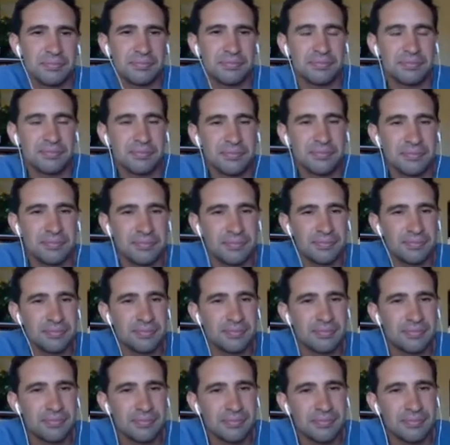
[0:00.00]

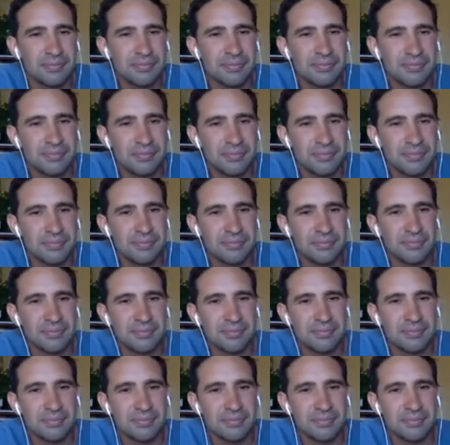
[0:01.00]

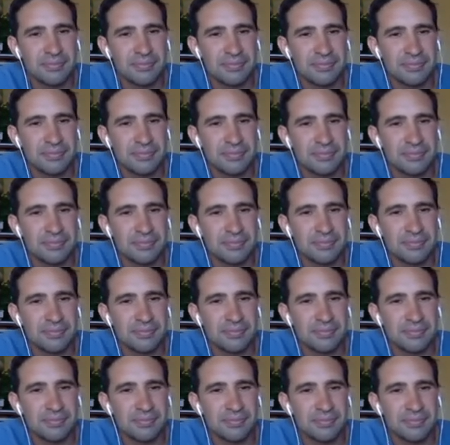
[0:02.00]

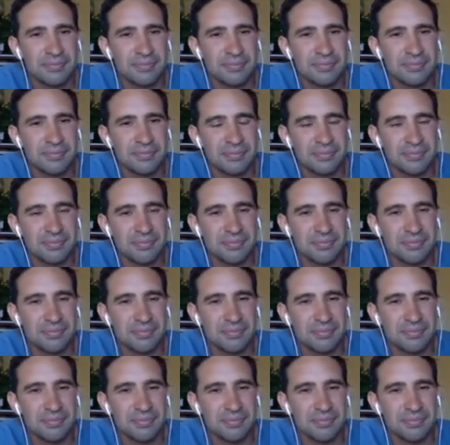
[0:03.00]

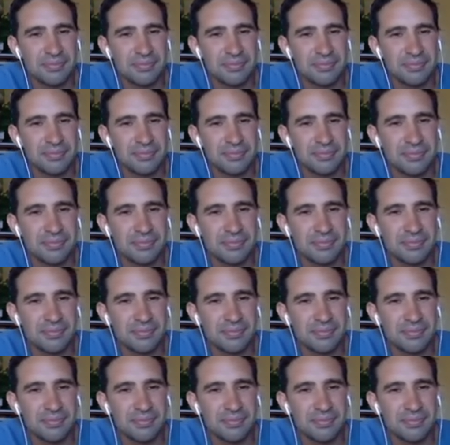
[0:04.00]
No words are spoken by the person on screen.